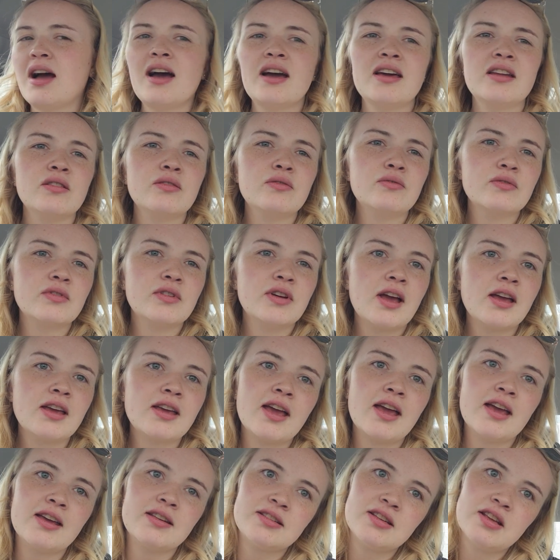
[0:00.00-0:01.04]
I don't, I
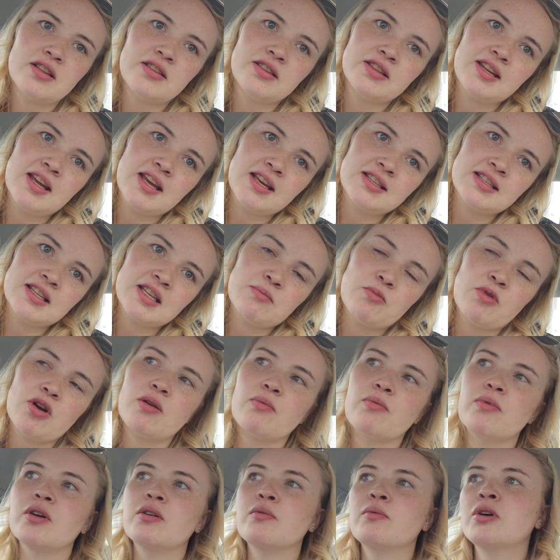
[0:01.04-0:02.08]
can't tell the days
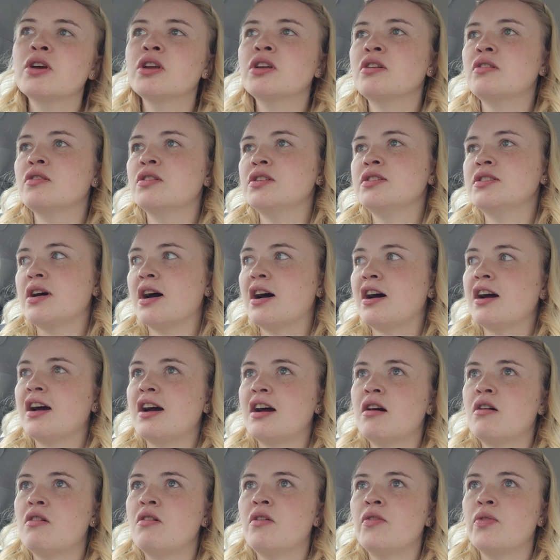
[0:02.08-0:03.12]
anymore. We're, we're gonna go to
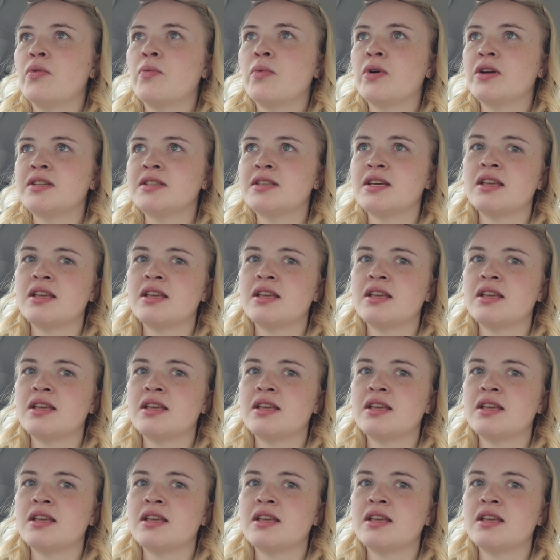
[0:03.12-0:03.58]
Dachau on the one